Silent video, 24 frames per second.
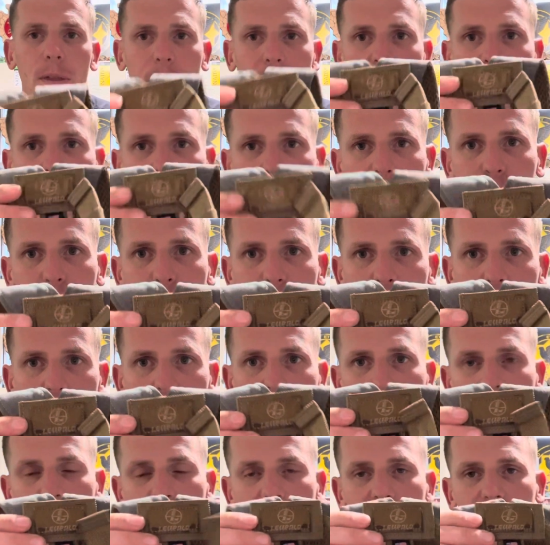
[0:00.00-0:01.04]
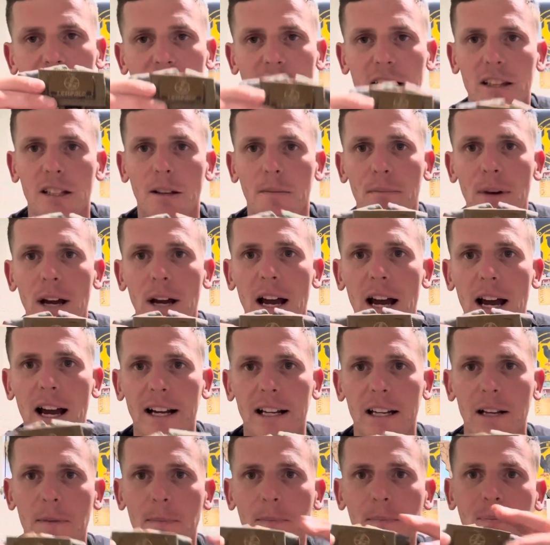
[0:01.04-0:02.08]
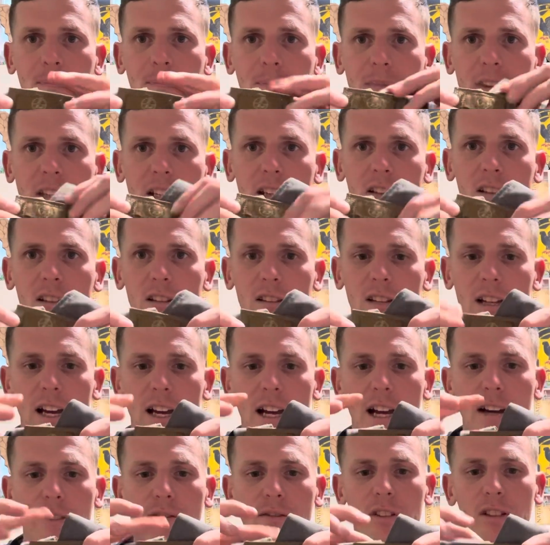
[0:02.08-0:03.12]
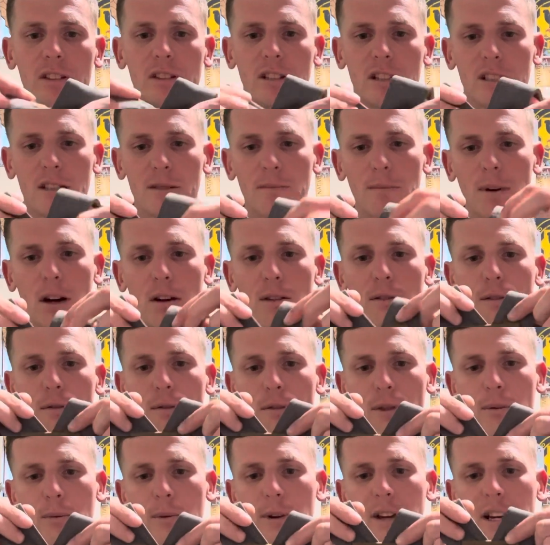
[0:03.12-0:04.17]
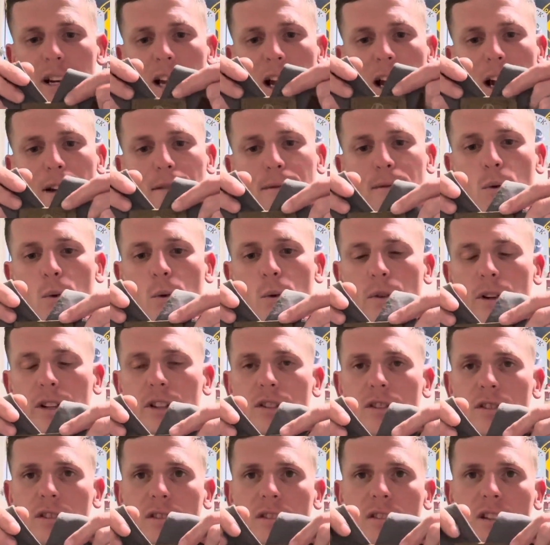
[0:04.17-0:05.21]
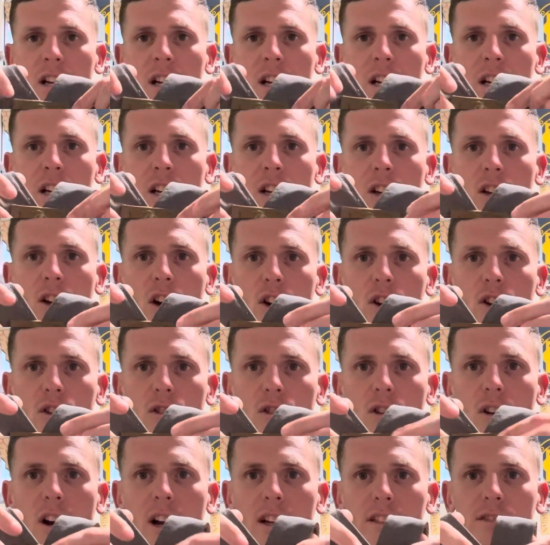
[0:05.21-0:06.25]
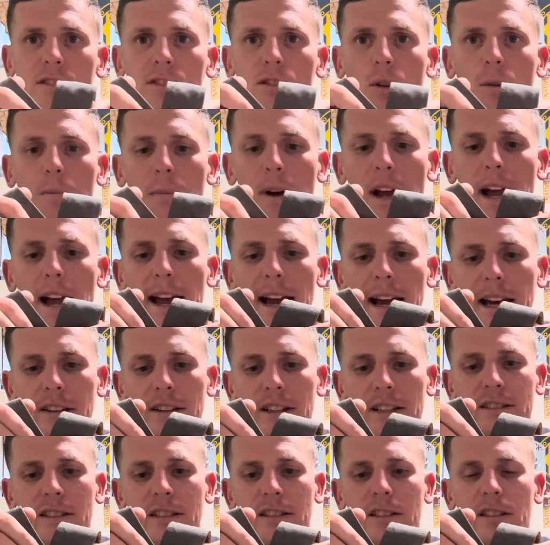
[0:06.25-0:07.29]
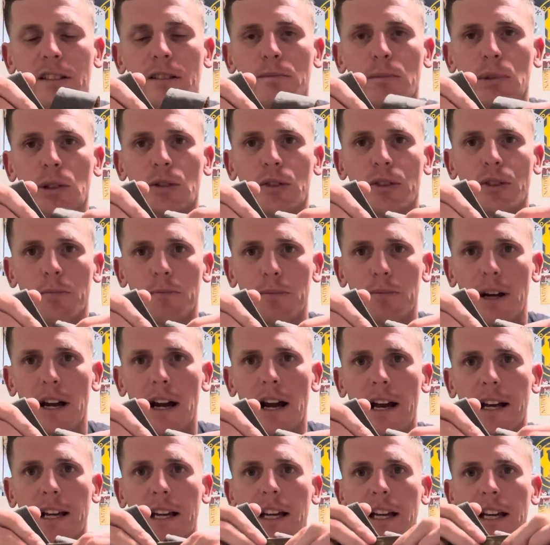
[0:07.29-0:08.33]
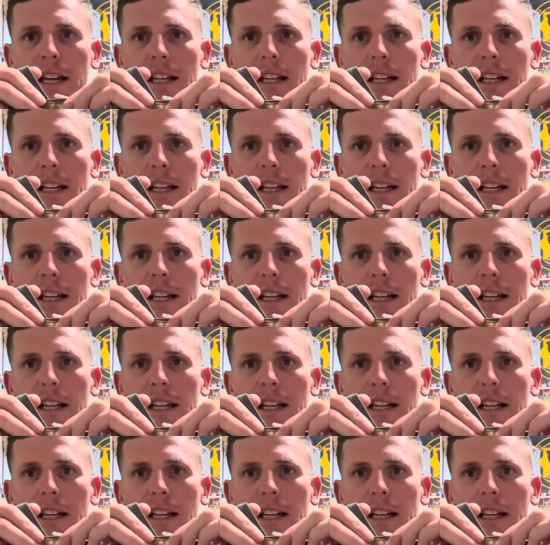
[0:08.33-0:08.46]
added feature is at the back, they have this, it's about three and a half, four inches across little pad that sits in the middle of your back